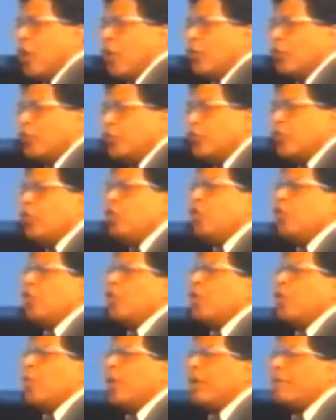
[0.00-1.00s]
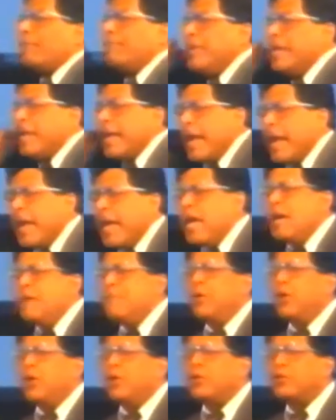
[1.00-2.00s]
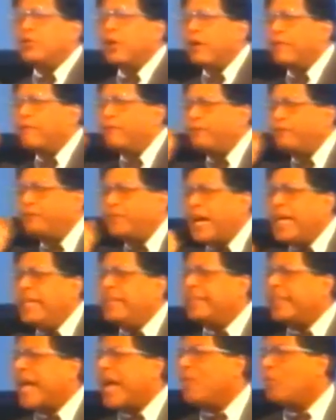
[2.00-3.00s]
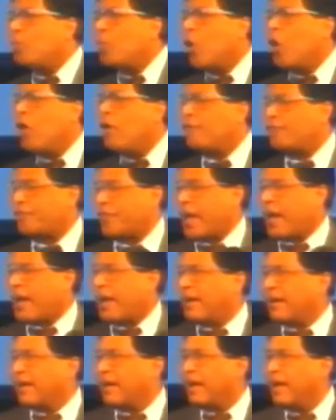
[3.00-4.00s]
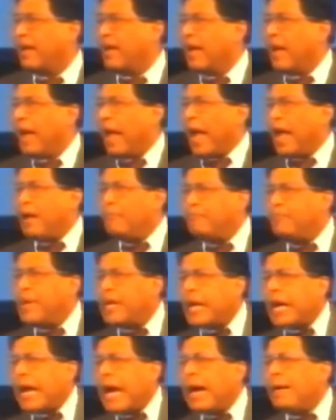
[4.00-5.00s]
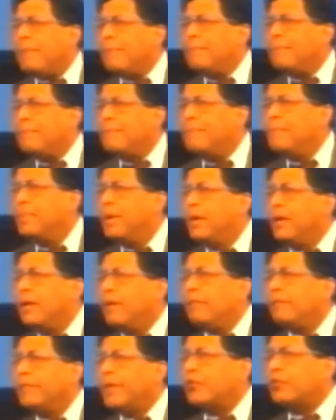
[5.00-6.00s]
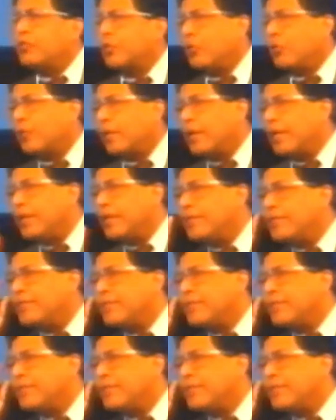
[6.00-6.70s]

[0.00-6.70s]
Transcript: you will be able to fight that warfare and become victorious.